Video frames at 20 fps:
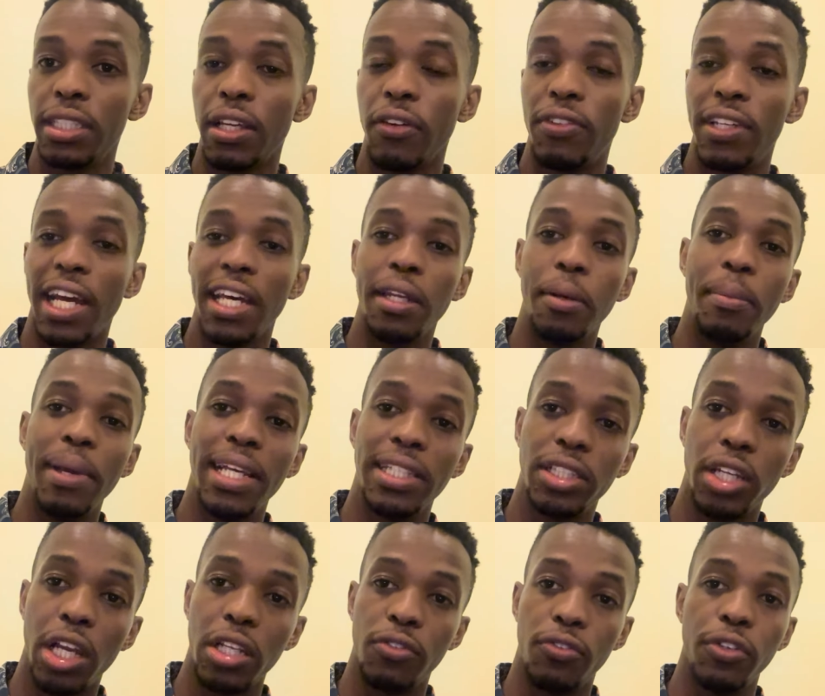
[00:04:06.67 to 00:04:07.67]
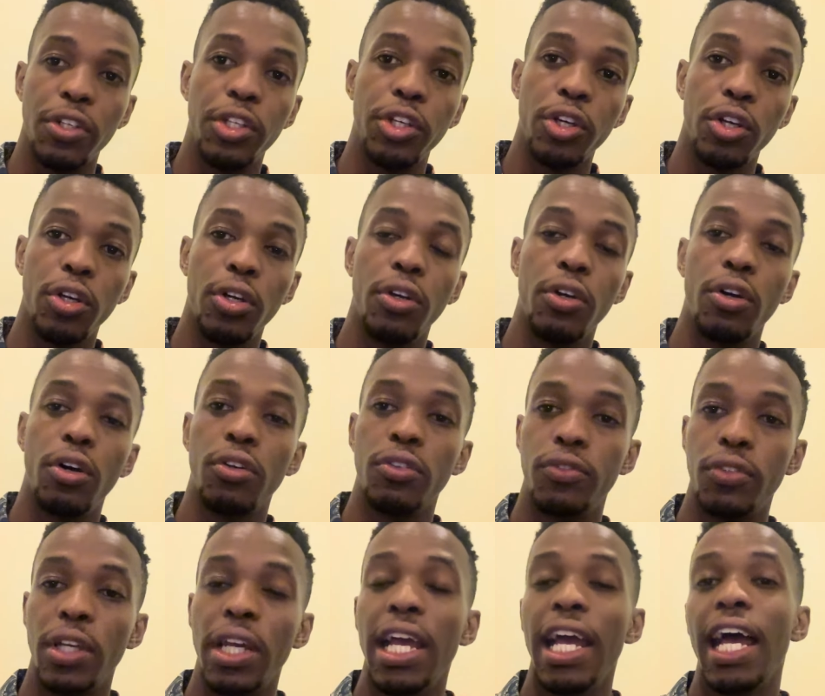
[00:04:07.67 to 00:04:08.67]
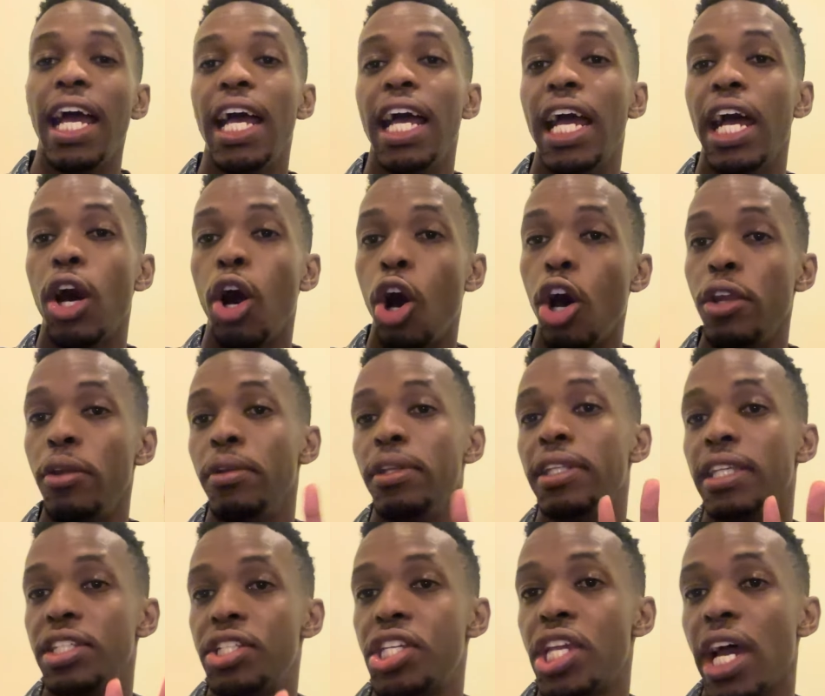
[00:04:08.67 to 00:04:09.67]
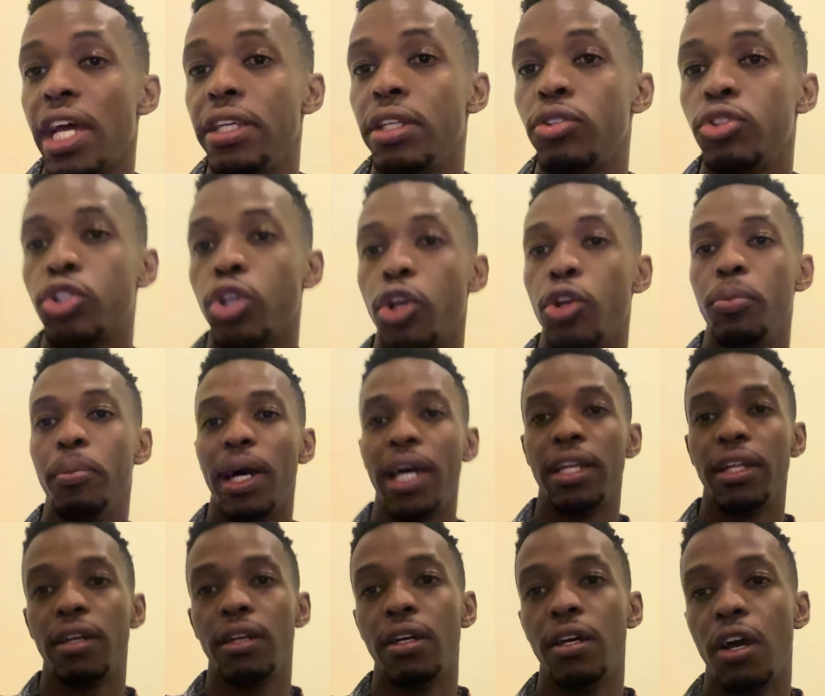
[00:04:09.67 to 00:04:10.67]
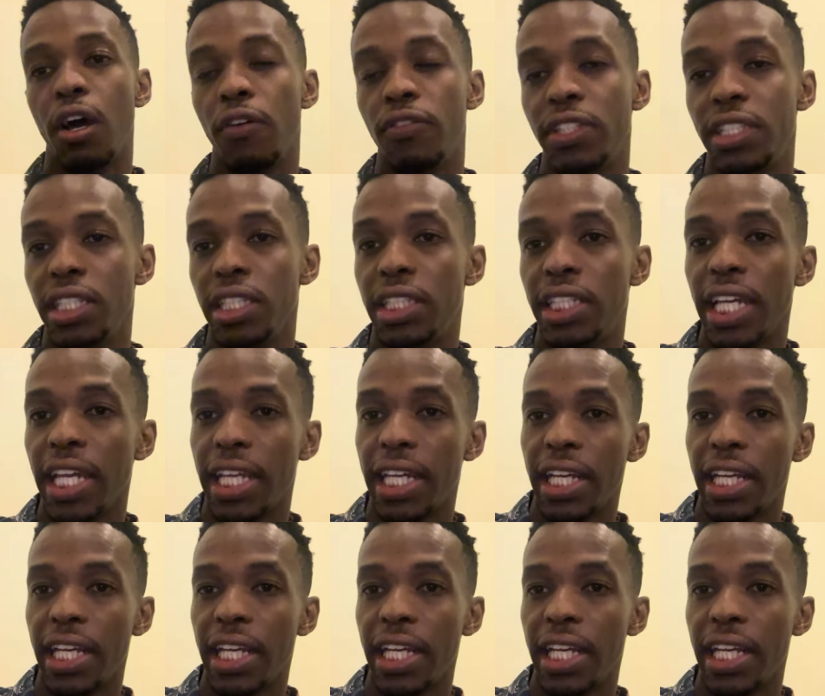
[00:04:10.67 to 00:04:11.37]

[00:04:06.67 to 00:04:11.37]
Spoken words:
I've done a massage video on this channel, so you might obviously check it